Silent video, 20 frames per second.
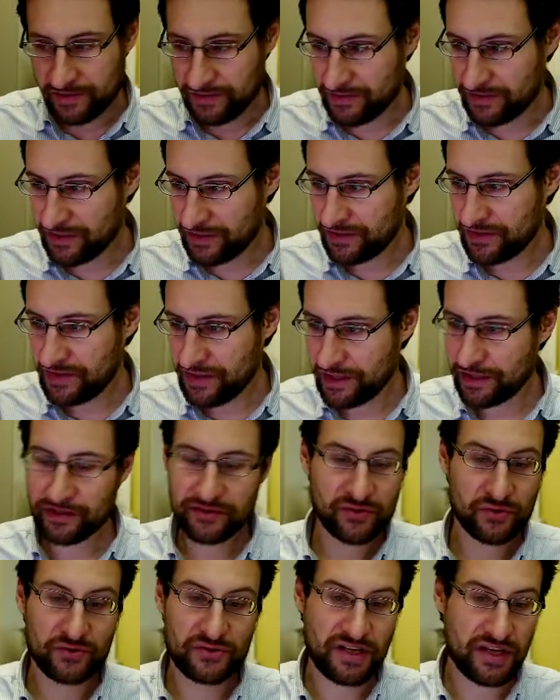did here,
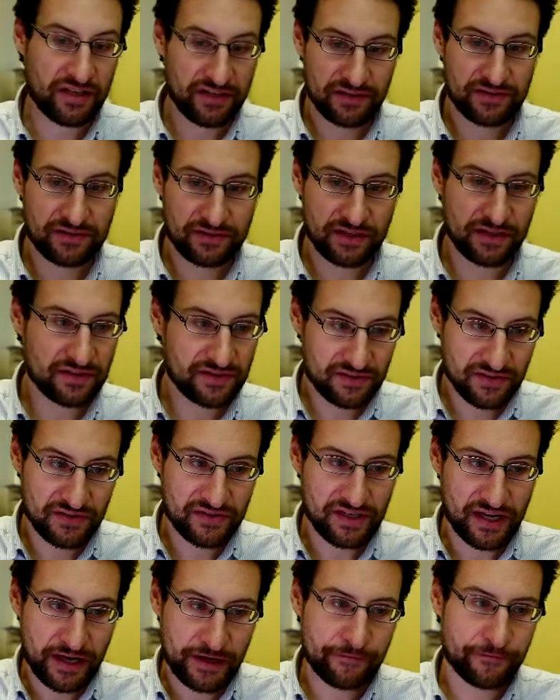so they did this
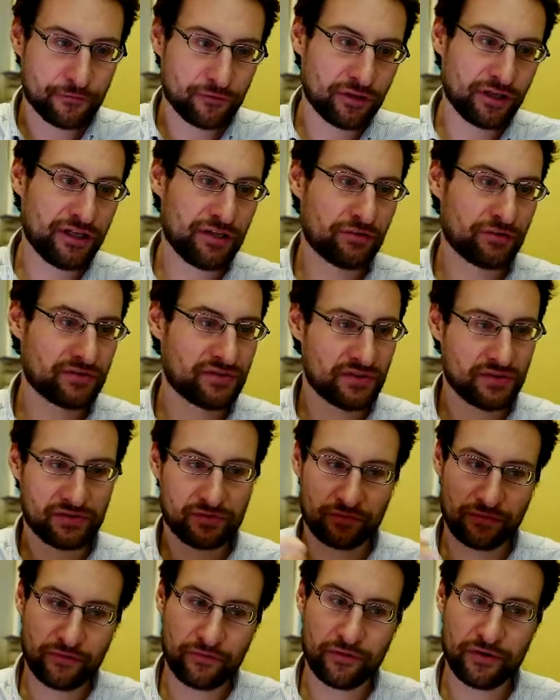iPhone Linux, this
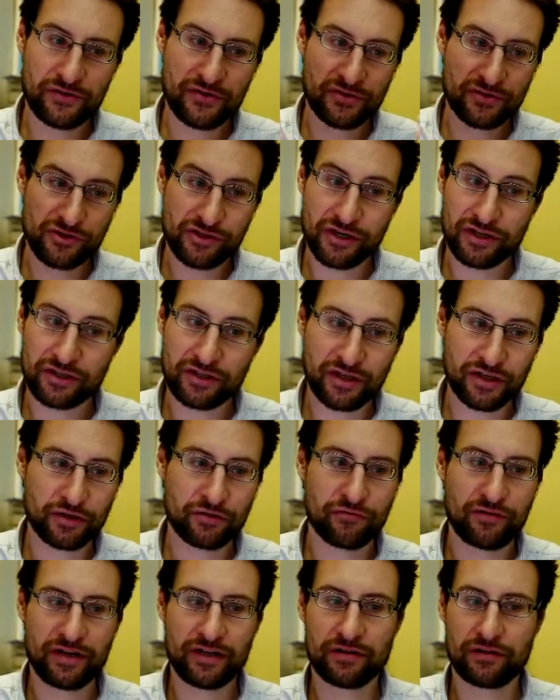reverse engineering
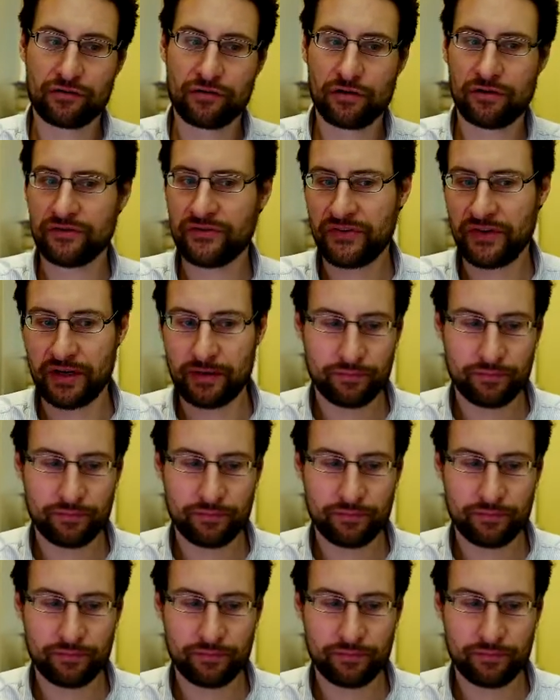tinkering around there,